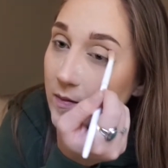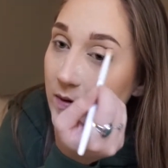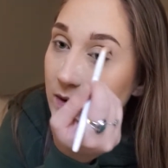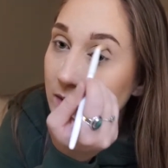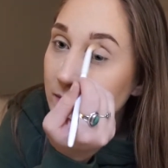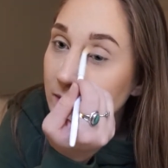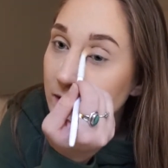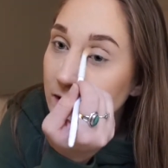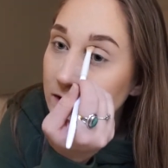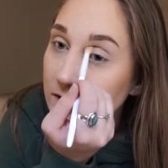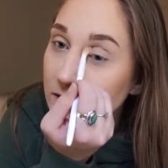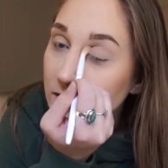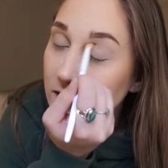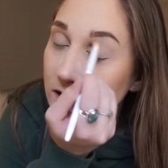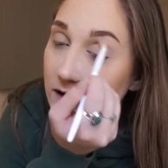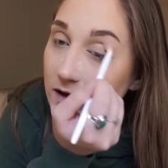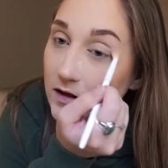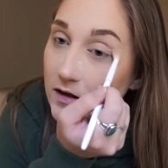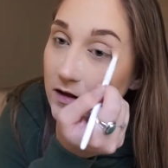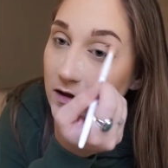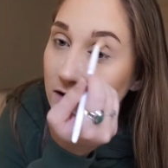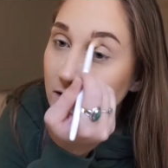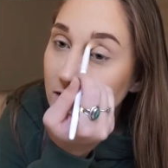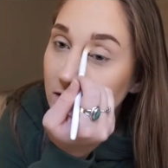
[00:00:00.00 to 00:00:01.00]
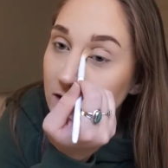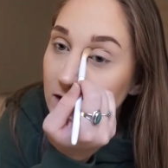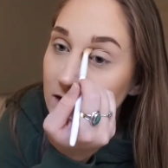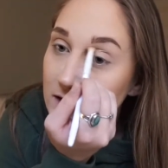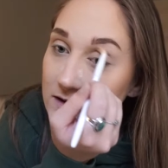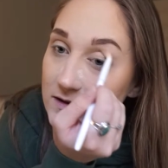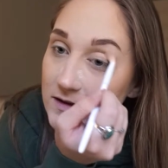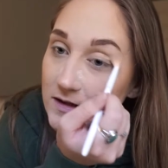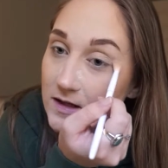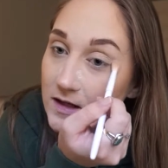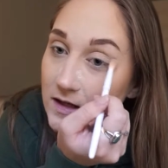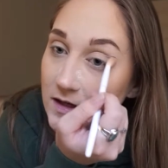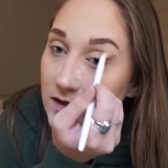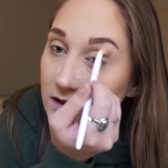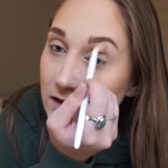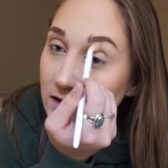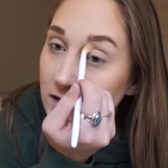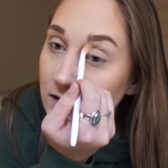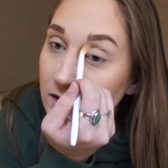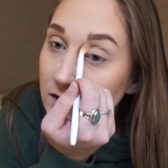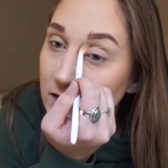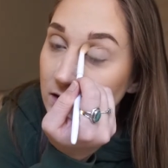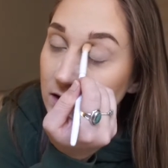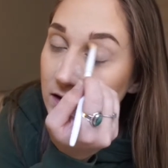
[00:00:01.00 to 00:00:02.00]
I'm not doing anything crazy
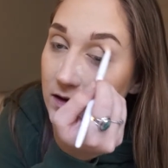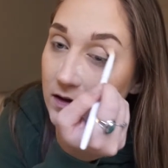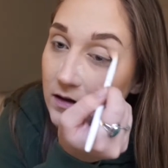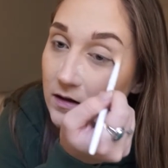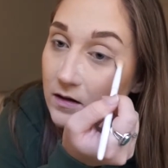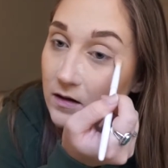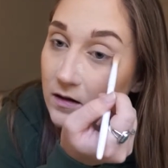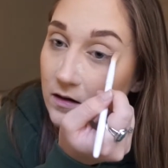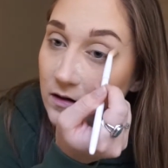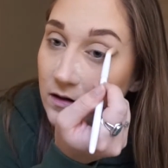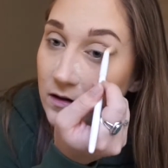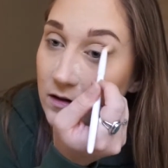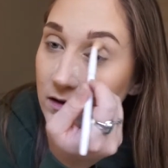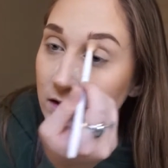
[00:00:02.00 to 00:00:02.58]
here,